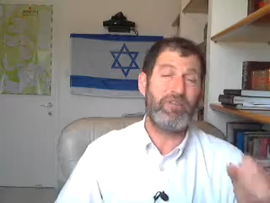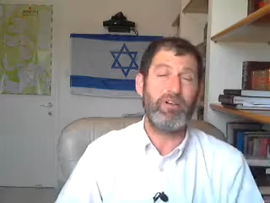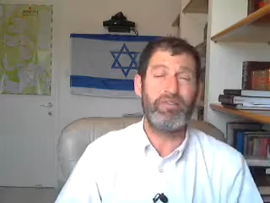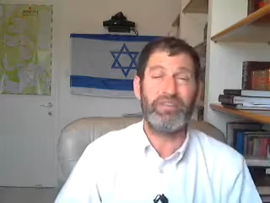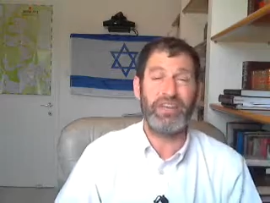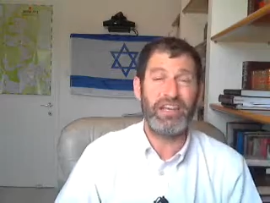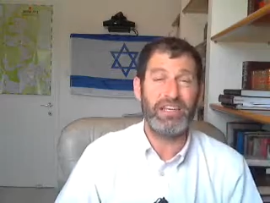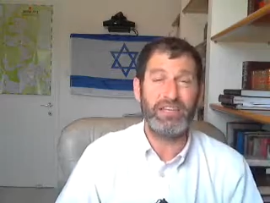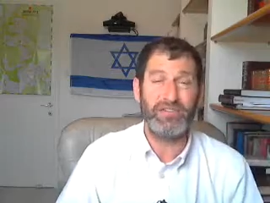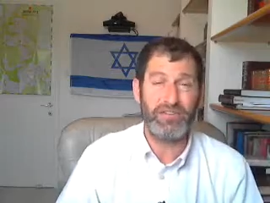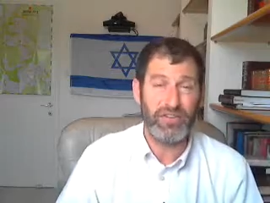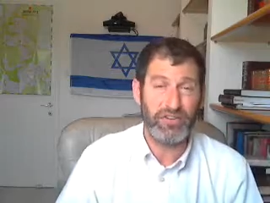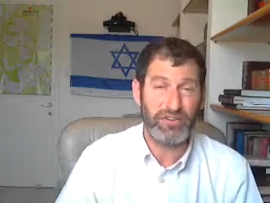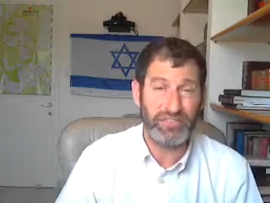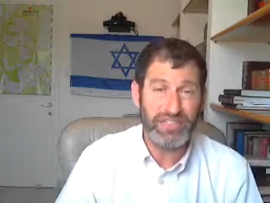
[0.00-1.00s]
ramification for
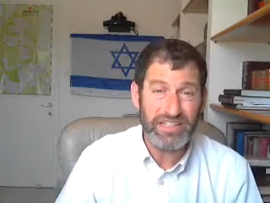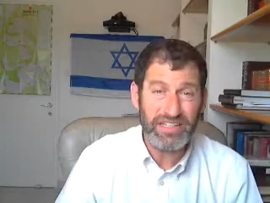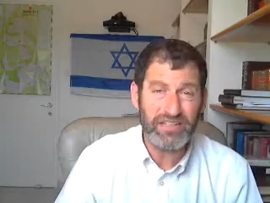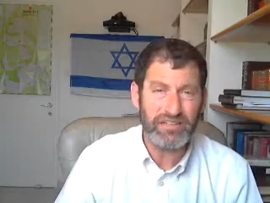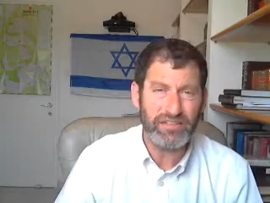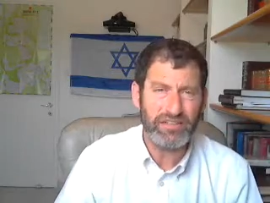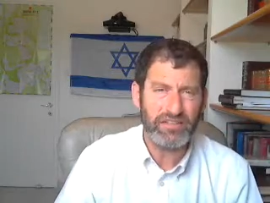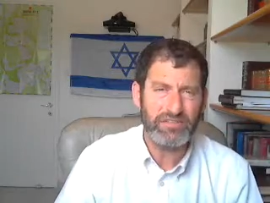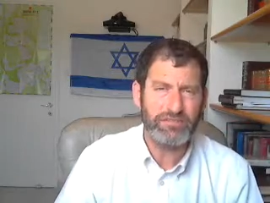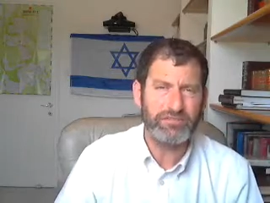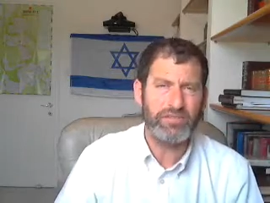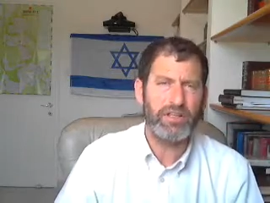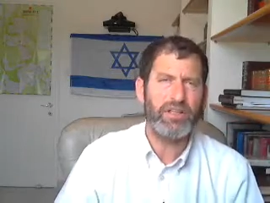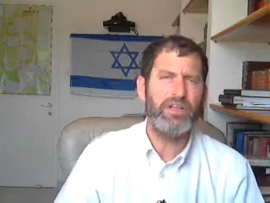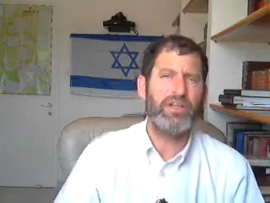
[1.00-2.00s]
Echos Nida,
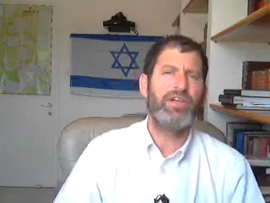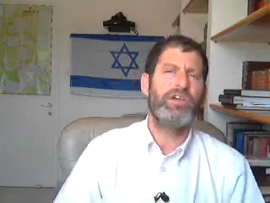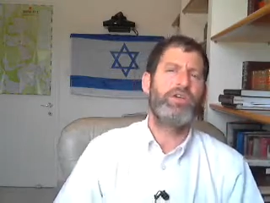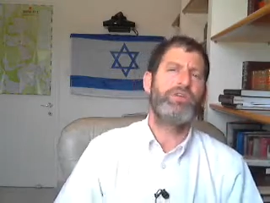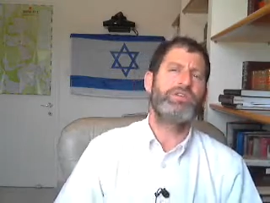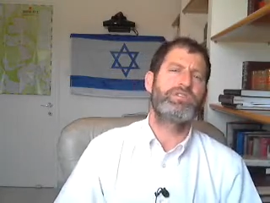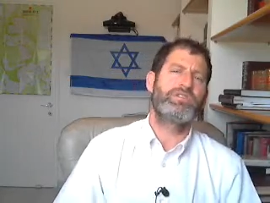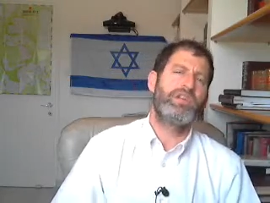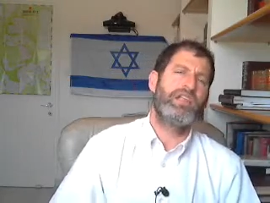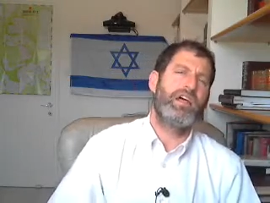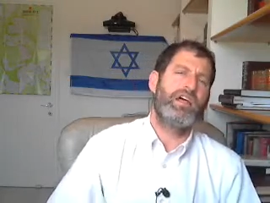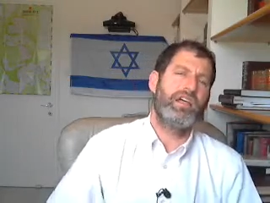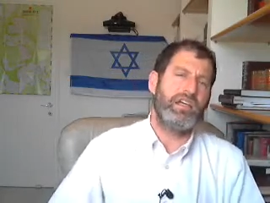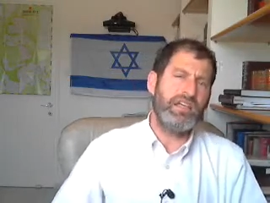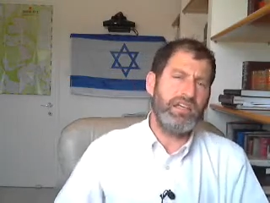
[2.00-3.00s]
because the
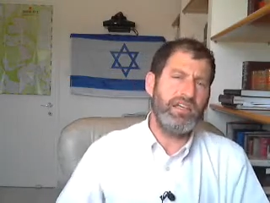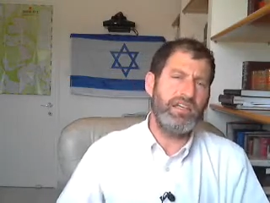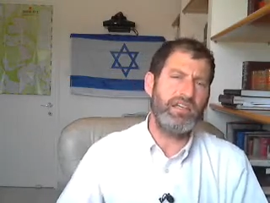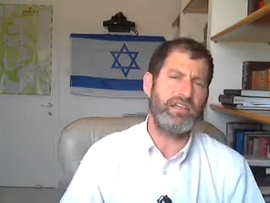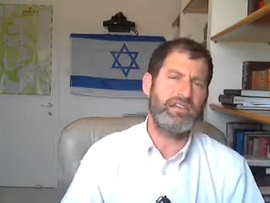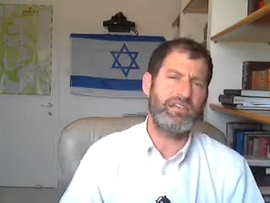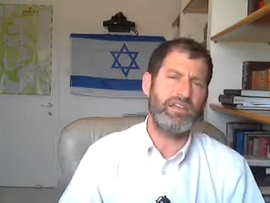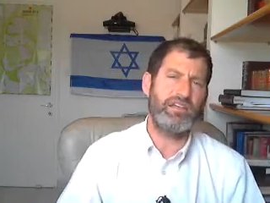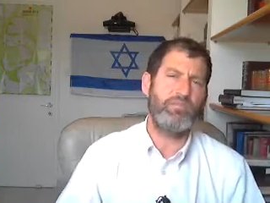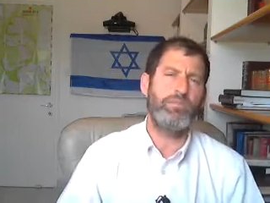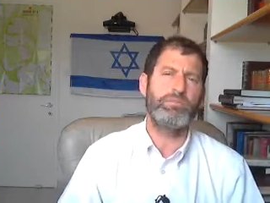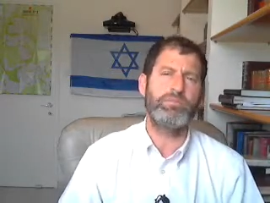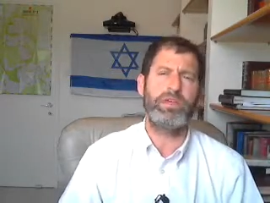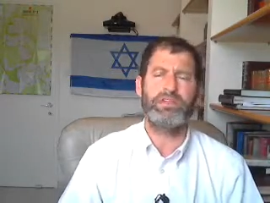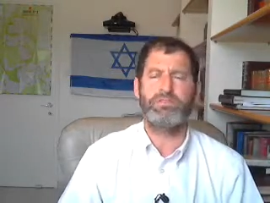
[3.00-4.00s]
halacha is that a
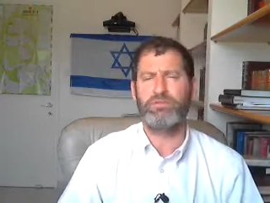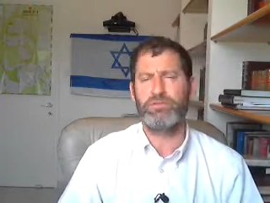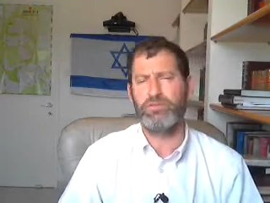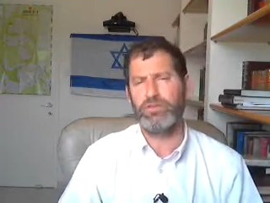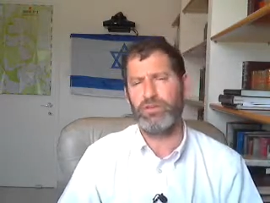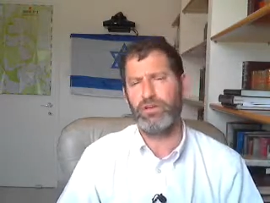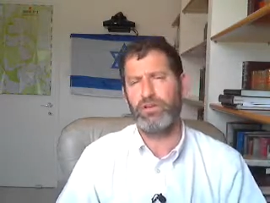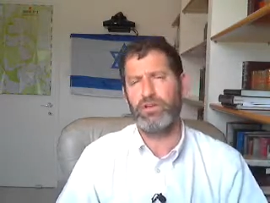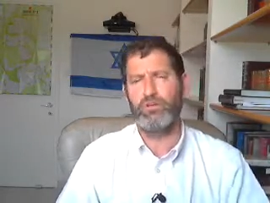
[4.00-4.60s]
woman not supposed to